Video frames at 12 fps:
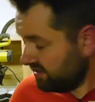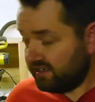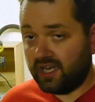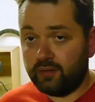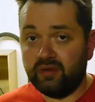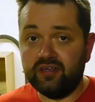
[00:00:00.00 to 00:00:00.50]

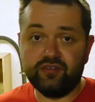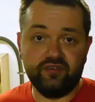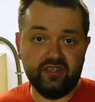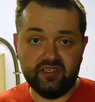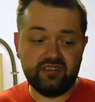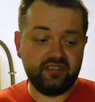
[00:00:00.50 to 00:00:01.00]
Now I measured
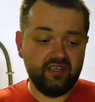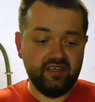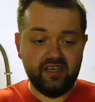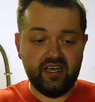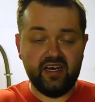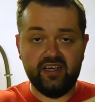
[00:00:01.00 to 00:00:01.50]
this,
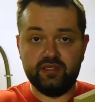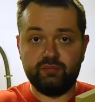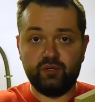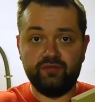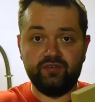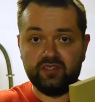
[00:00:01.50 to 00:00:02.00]
and it's
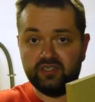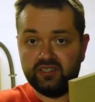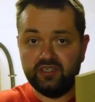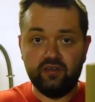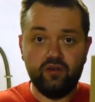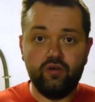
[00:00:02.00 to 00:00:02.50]

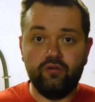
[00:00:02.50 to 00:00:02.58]
perfectly